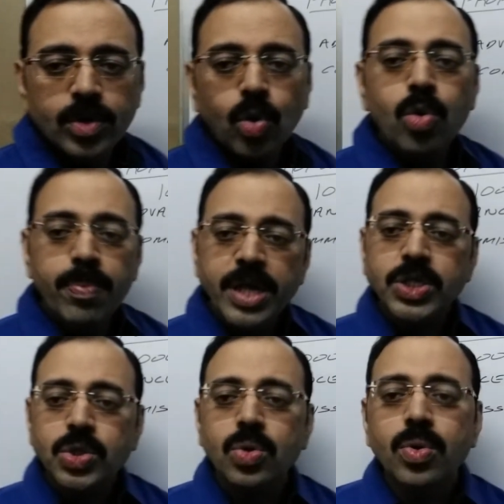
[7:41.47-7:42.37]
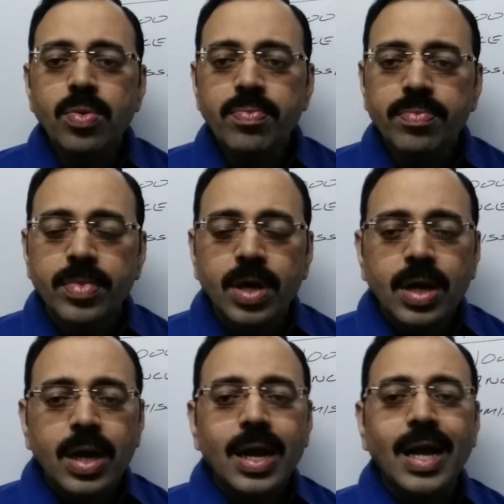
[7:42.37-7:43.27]
Who pays to
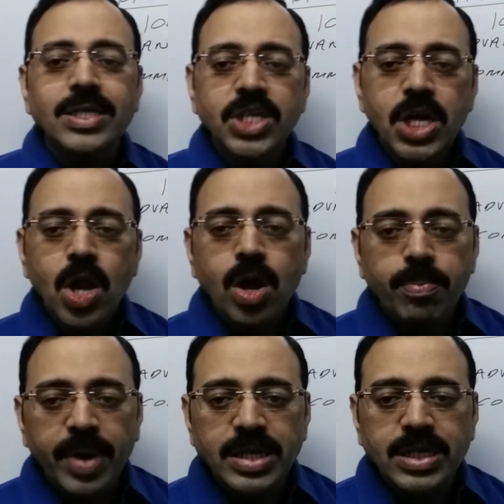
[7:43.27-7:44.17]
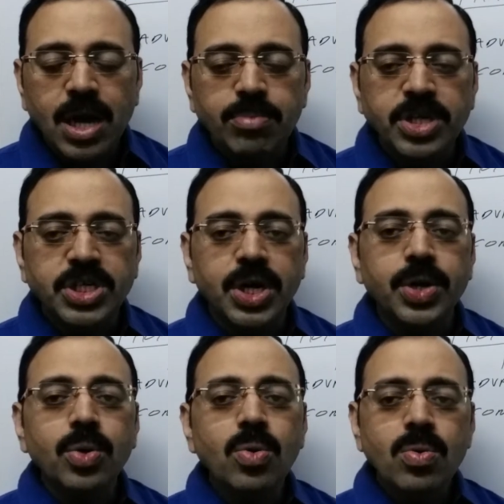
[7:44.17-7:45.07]
whom? Consignor pays commission
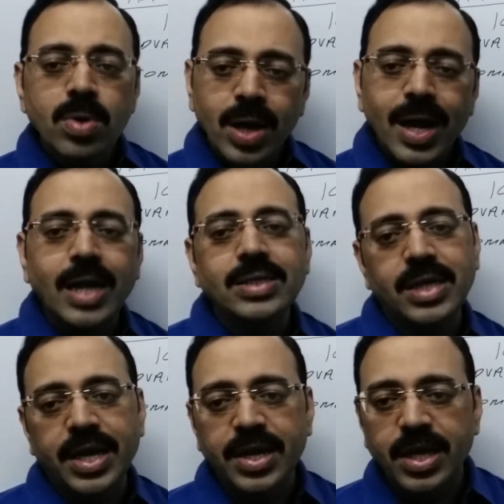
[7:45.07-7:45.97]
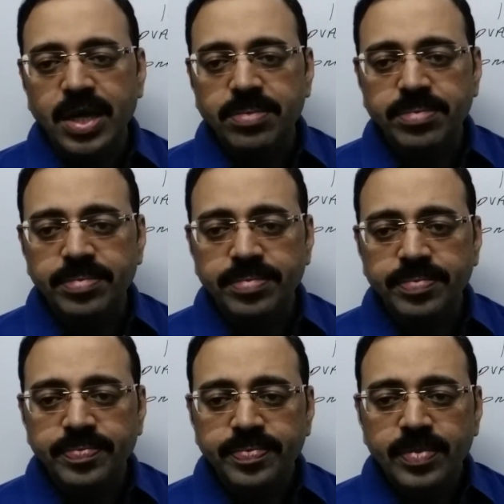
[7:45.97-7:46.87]
to consignee.
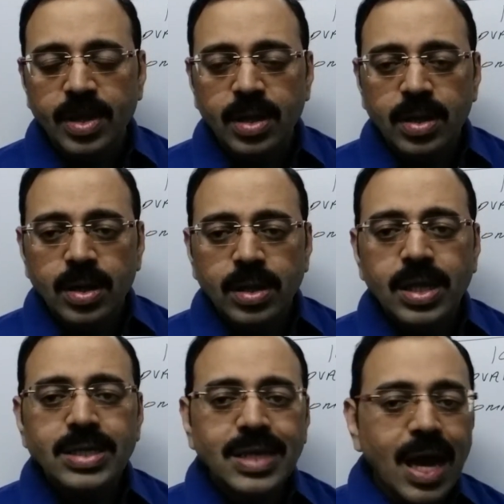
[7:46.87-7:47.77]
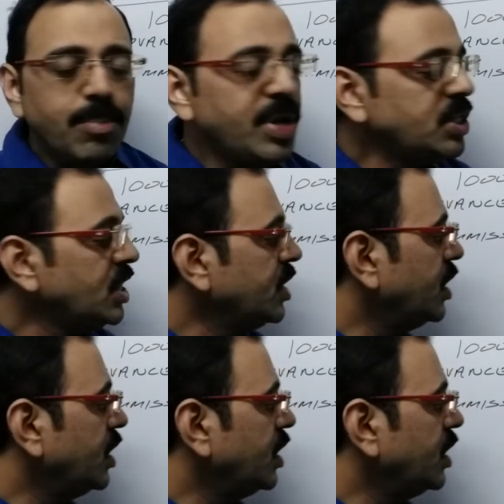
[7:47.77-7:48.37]
This commission